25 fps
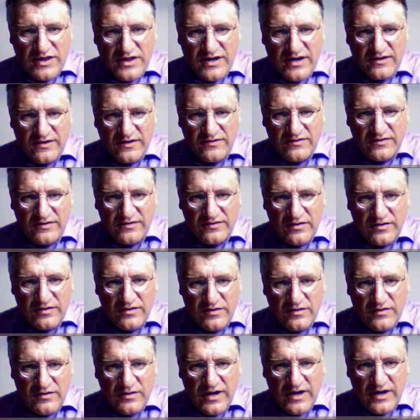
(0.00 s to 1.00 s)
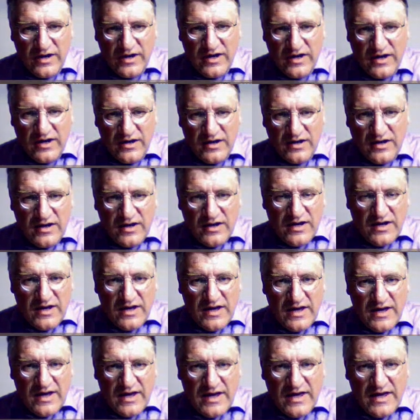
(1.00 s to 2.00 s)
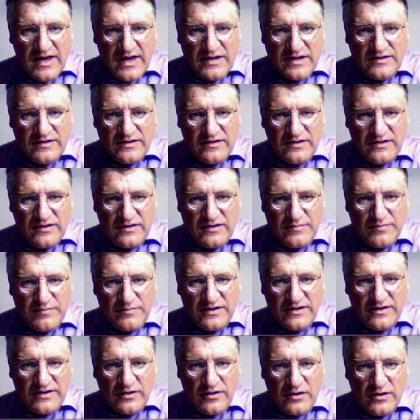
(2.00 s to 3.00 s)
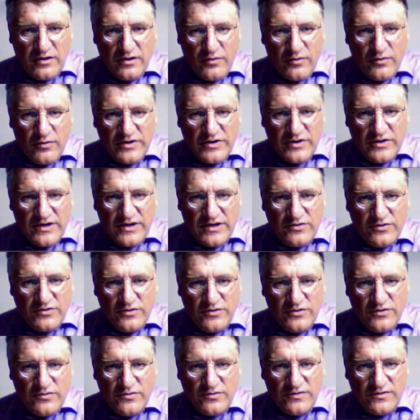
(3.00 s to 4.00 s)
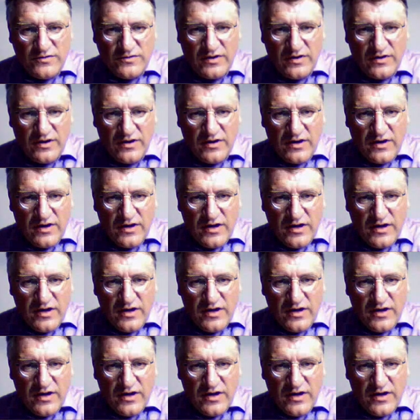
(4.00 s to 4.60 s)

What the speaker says: things, okay, and in particular we can use